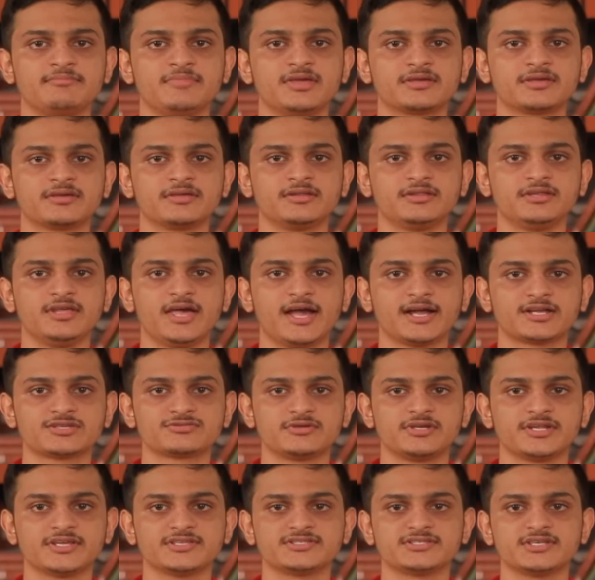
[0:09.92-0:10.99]
making in the
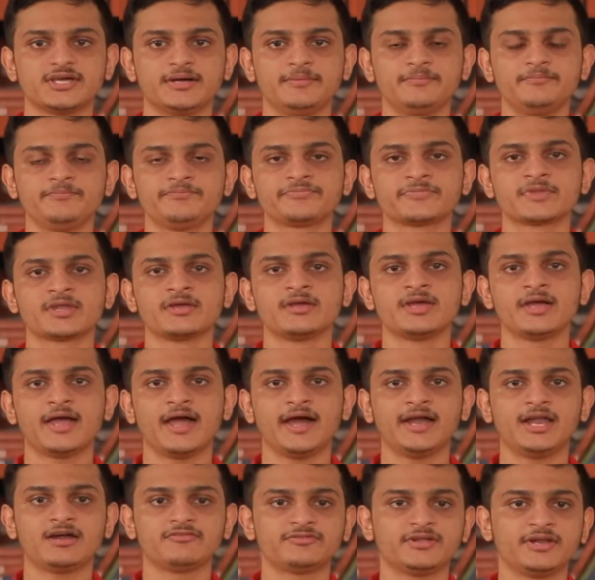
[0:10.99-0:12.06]
actual exam,
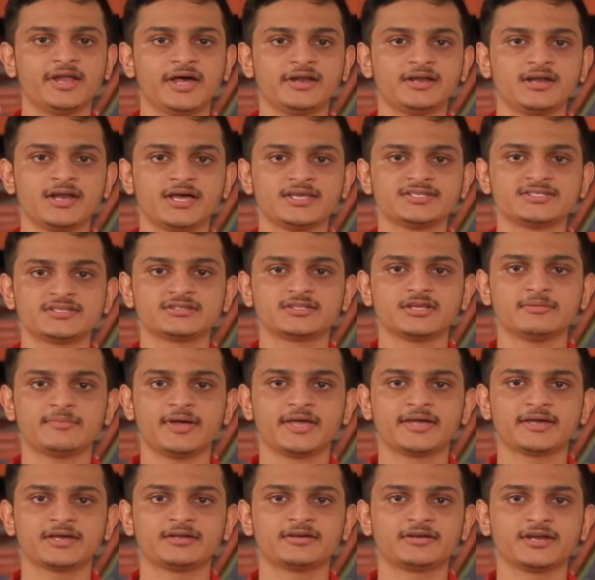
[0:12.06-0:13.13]
and after analyzing them,
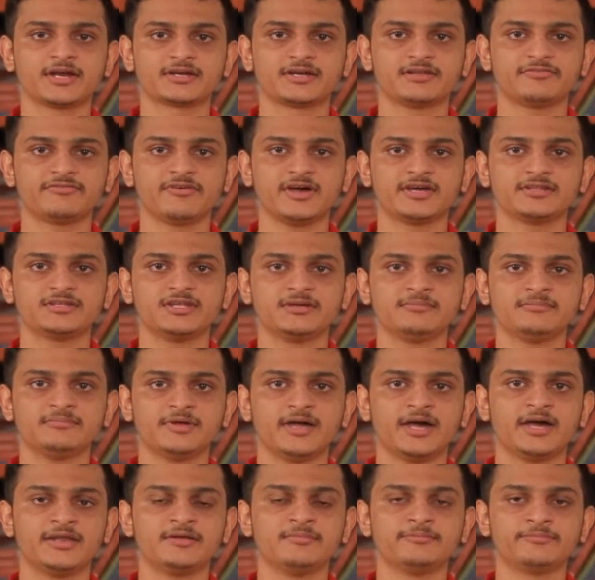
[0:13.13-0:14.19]
I can rectify them
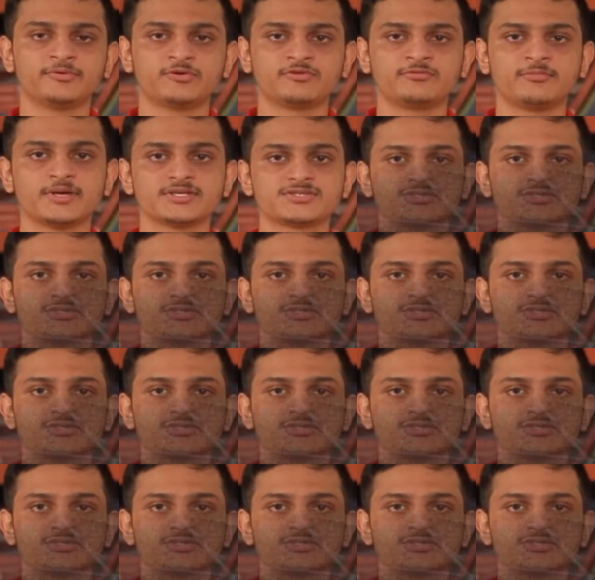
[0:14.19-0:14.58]
and improve my